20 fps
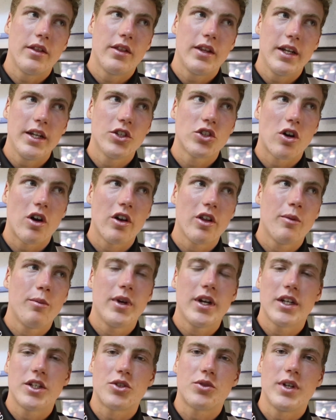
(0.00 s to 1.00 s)
these are the
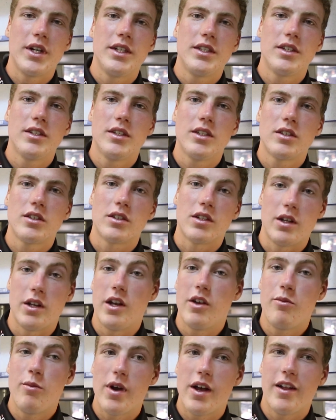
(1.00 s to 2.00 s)
biggest races
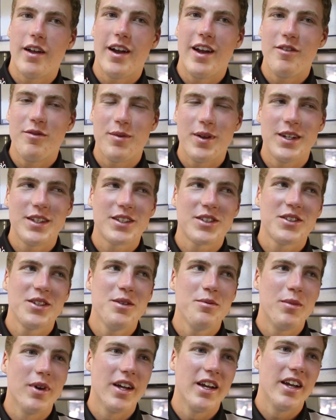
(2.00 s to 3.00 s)
of my life,
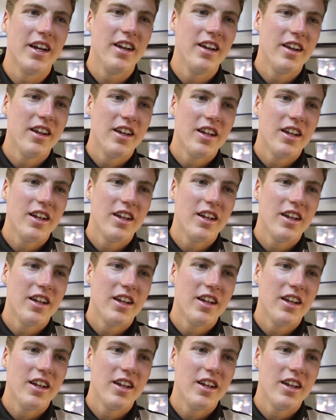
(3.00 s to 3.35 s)
basically, but